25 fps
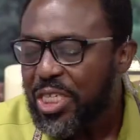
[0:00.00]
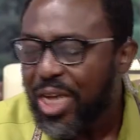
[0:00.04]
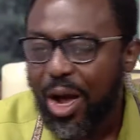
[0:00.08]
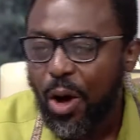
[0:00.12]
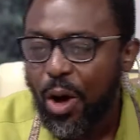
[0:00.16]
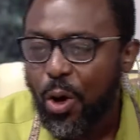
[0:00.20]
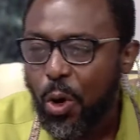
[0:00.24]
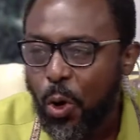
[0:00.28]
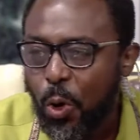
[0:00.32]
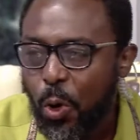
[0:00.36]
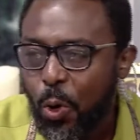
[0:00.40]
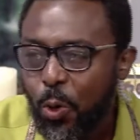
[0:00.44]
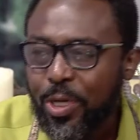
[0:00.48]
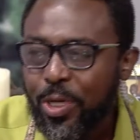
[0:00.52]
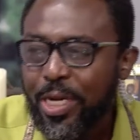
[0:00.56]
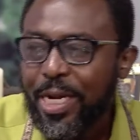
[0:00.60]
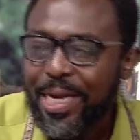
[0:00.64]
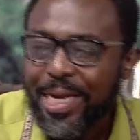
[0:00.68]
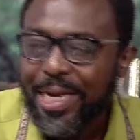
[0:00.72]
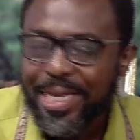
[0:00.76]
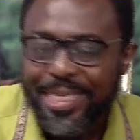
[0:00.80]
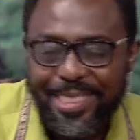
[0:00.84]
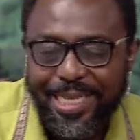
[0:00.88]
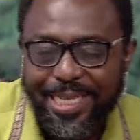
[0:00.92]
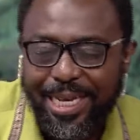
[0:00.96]
our own.
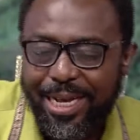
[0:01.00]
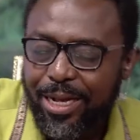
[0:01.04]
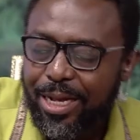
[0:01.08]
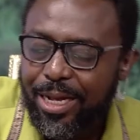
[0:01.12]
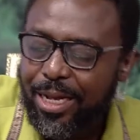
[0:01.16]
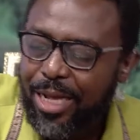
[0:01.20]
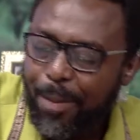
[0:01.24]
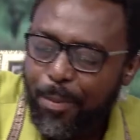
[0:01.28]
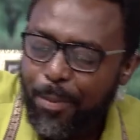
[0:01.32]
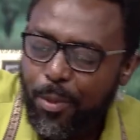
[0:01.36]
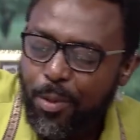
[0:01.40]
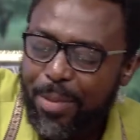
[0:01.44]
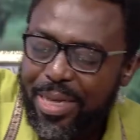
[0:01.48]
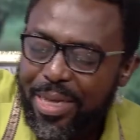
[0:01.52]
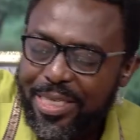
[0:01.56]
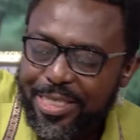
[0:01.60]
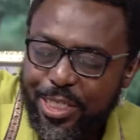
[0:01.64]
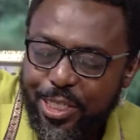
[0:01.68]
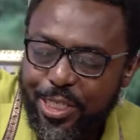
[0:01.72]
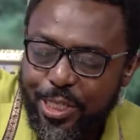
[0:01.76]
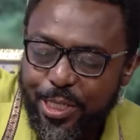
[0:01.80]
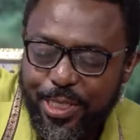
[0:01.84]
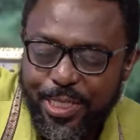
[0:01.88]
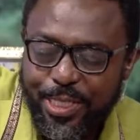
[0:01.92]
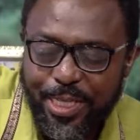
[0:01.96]
Let's take a couple of
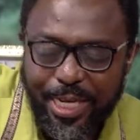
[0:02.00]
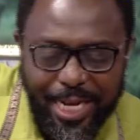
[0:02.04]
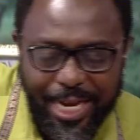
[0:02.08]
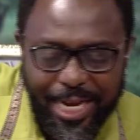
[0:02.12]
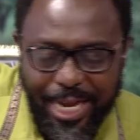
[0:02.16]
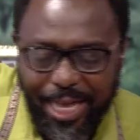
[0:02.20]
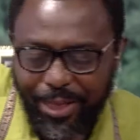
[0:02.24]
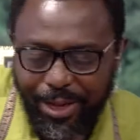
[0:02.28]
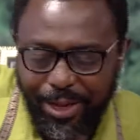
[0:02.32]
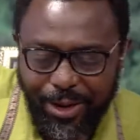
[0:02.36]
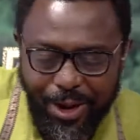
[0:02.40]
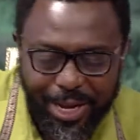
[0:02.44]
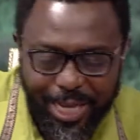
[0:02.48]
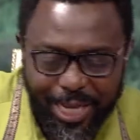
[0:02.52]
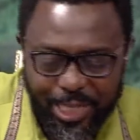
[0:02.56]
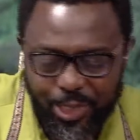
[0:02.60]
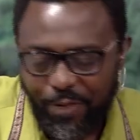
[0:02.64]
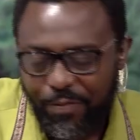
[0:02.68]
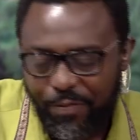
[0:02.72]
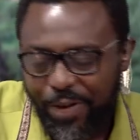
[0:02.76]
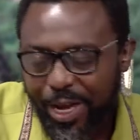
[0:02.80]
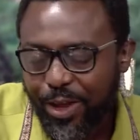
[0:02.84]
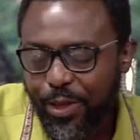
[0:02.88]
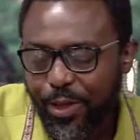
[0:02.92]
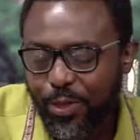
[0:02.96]
messages and then I'll get
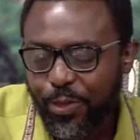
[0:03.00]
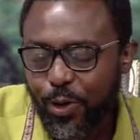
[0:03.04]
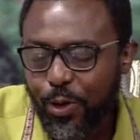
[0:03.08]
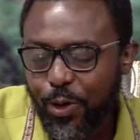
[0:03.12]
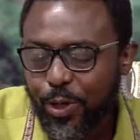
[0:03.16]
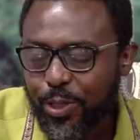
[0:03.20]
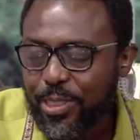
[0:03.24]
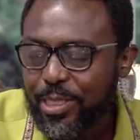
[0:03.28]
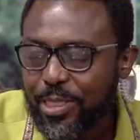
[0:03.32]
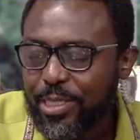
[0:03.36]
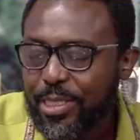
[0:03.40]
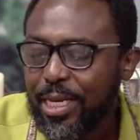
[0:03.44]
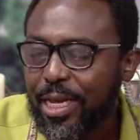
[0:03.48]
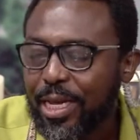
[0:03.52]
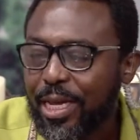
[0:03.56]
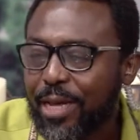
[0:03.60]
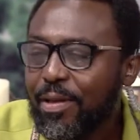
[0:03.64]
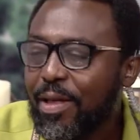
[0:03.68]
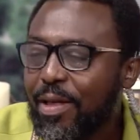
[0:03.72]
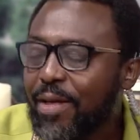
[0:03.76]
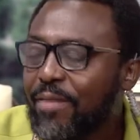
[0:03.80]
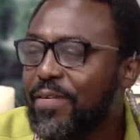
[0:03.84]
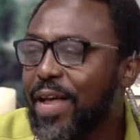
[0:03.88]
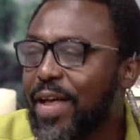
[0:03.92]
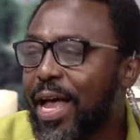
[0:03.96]
your final thoughts.
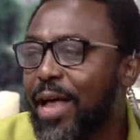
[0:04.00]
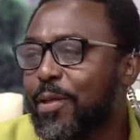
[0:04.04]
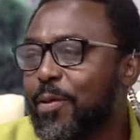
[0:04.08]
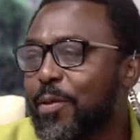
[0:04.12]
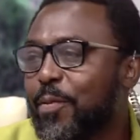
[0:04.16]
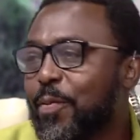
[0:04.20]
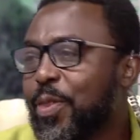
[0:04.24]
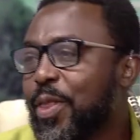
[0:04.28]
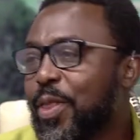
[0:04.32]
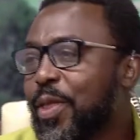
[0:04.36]
Val,